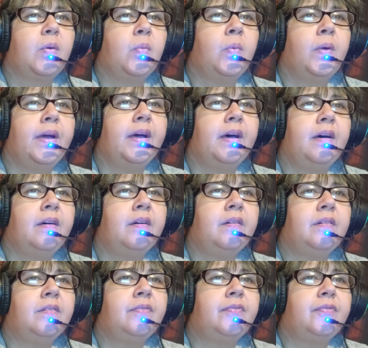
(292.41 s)

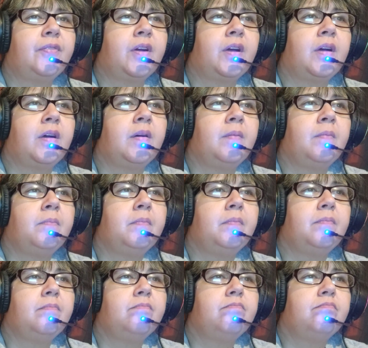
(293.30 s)
well
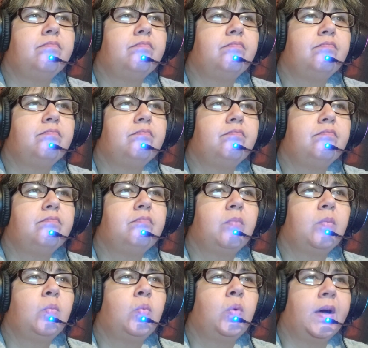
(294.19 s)
from
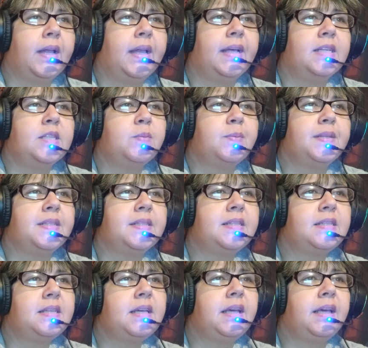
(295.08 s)
what has been
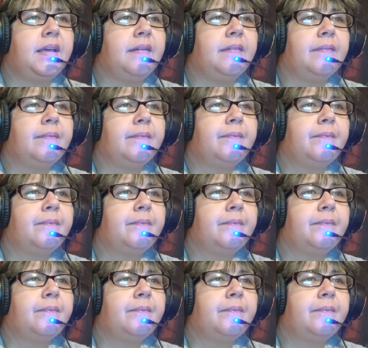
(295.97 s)
seen.